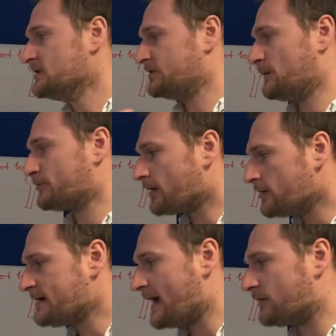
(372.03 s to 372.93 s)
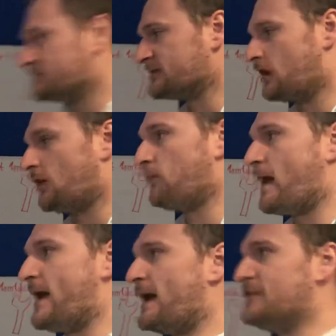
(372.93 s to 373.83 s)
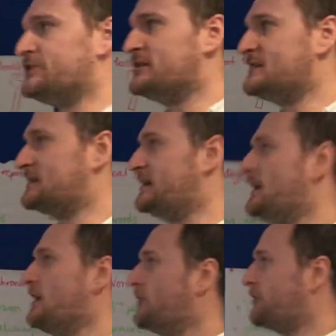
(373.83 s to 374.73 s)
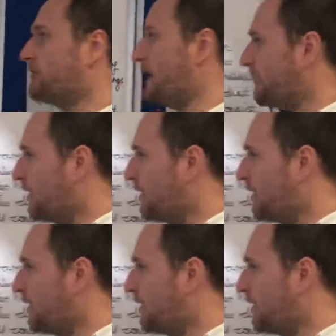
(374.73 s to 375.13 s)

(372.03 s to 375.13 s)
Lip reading: So the pronouns are where, as you can see throughout the